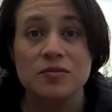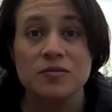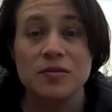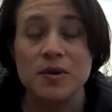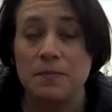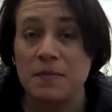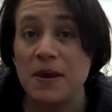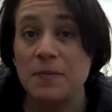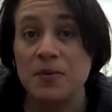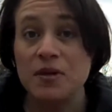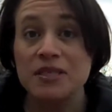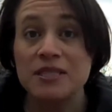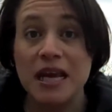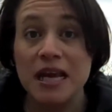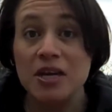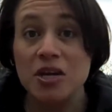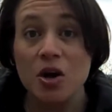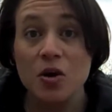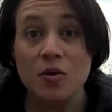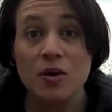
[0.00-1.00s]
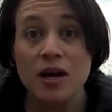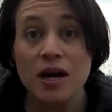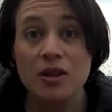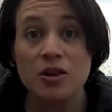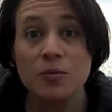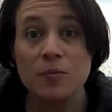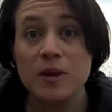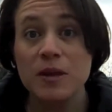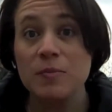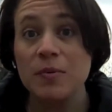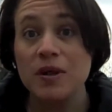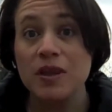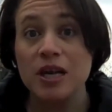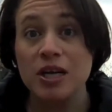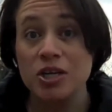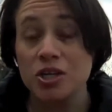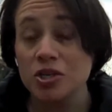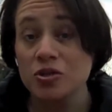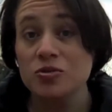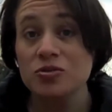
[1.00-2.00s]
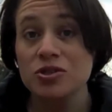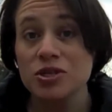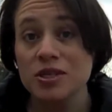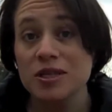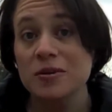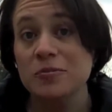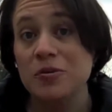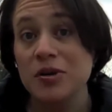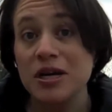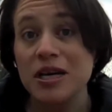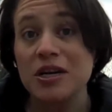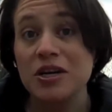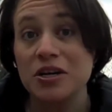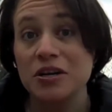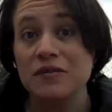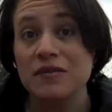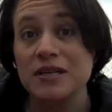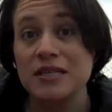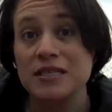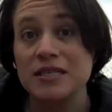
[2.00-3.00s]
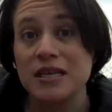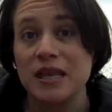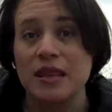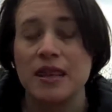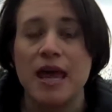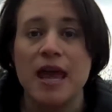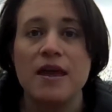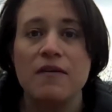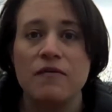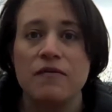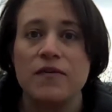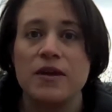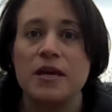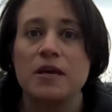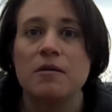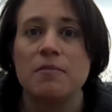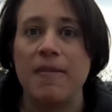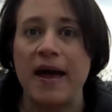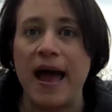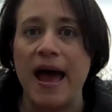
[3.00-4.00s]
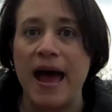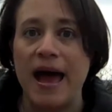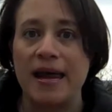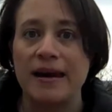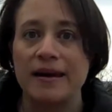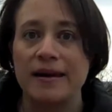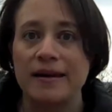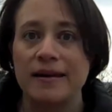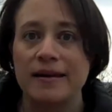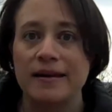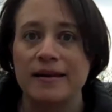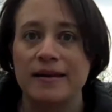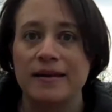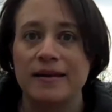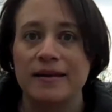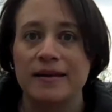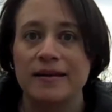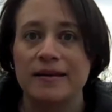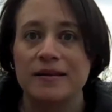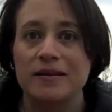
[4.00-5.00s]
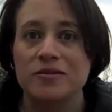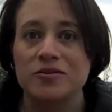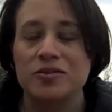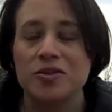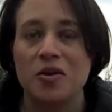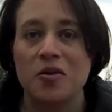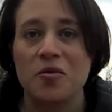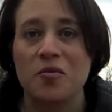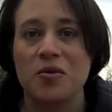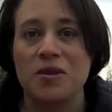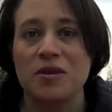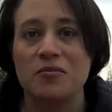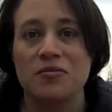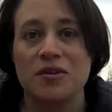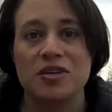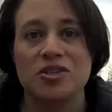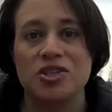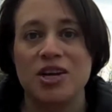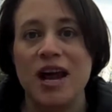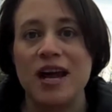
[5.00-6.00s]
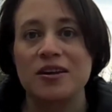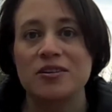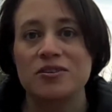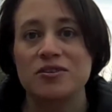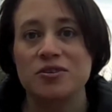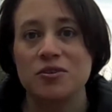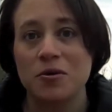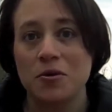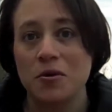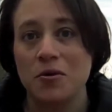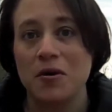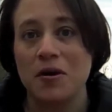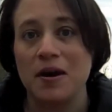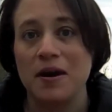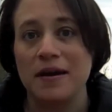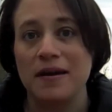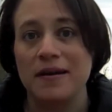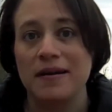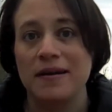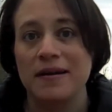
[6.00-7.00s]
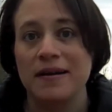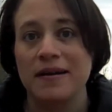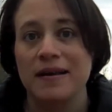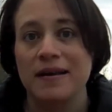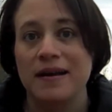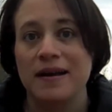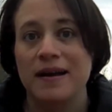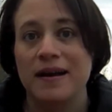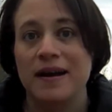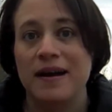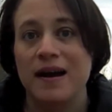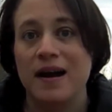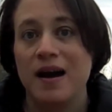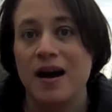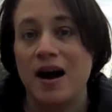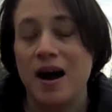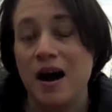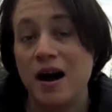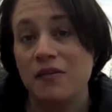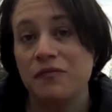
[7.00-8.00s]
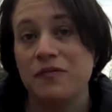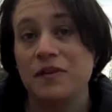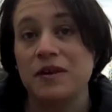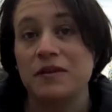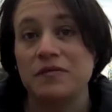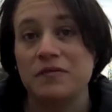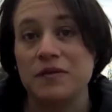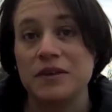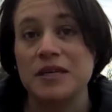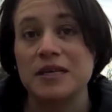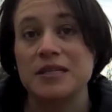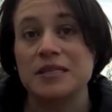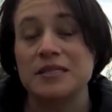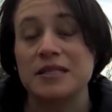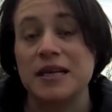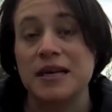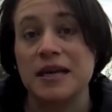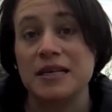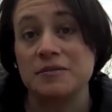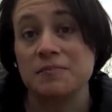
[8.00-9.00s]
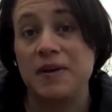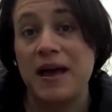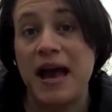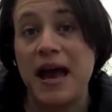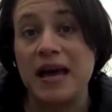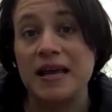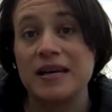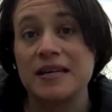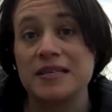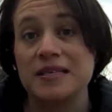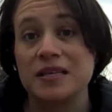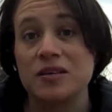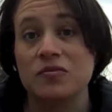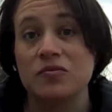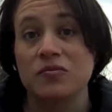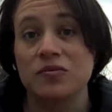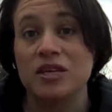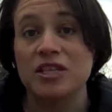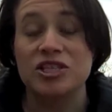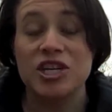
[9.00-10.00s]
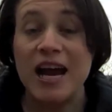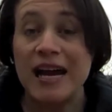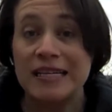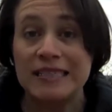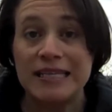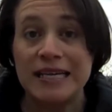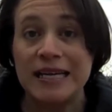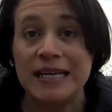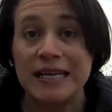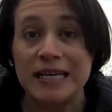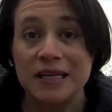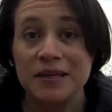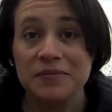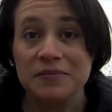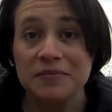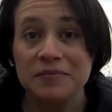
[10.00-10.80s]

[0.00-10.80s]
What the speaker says: When people say no to other people, they're usually pretty nervous. They feel bad. So the rejector often feels as bad as the rejectee.